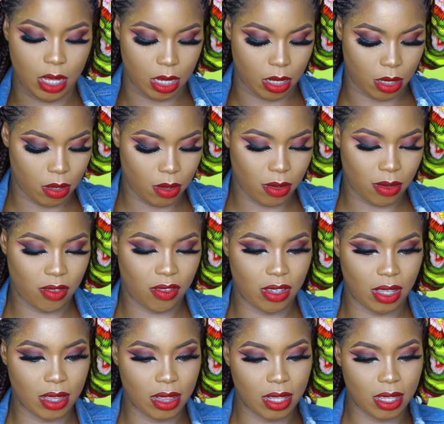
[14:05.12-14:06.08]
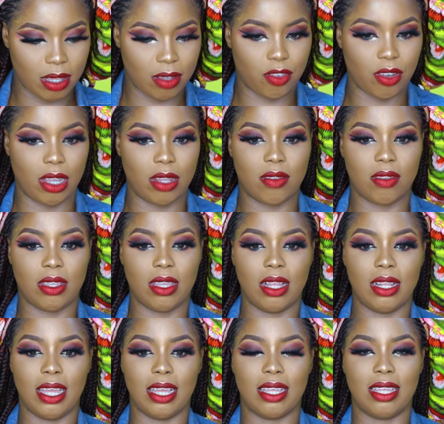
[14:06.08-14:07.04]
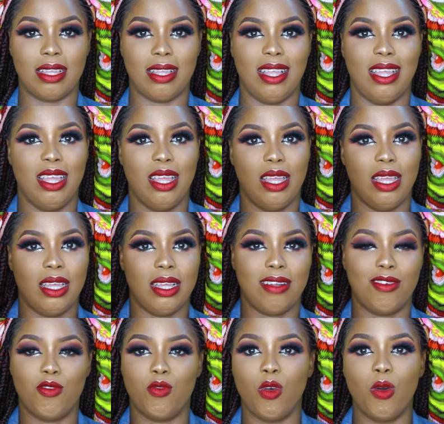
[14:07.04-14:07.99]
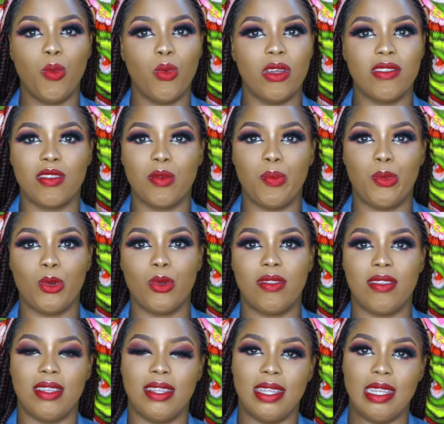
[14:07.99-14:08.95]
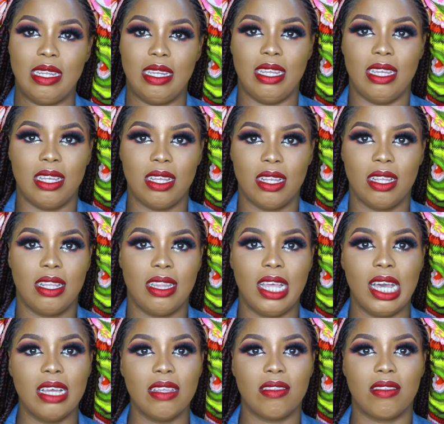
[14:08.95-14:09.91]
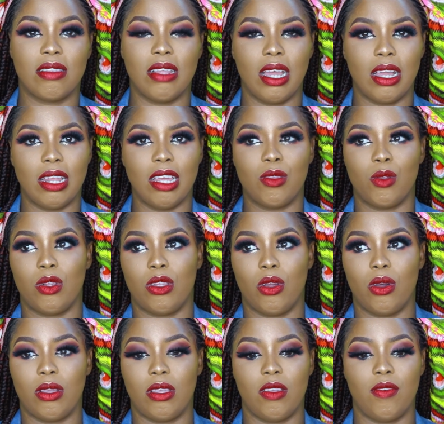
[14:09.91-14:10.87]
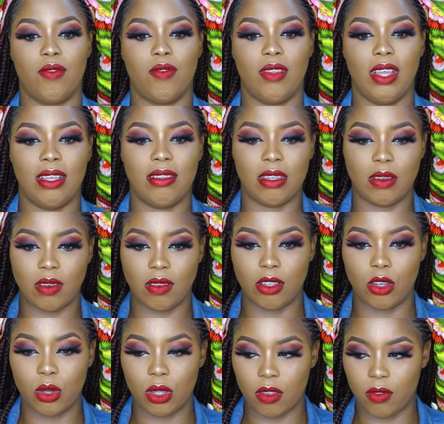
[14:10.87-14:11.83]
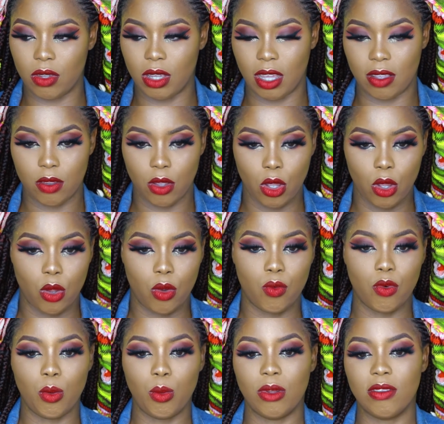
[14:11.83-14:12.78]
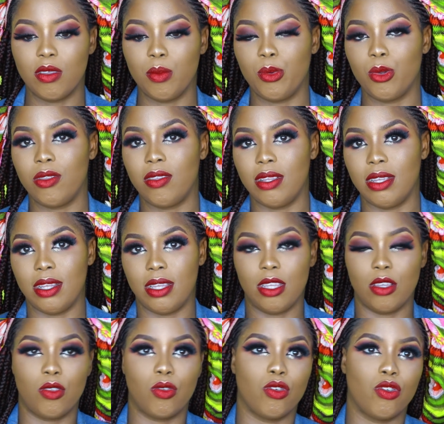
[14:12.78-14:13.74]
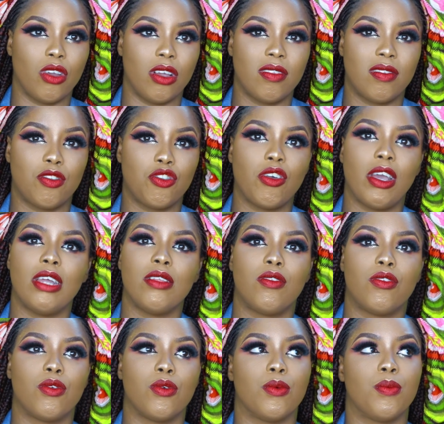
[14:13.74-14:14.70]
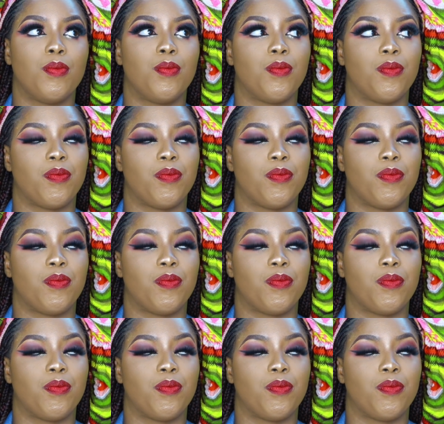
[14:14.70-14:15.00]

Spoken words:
and gently trying to get, like, Rome wasn't built in a day. That's what I'll give. That's the rest I'll give you guys. Rome wasn't built in a day, so just try to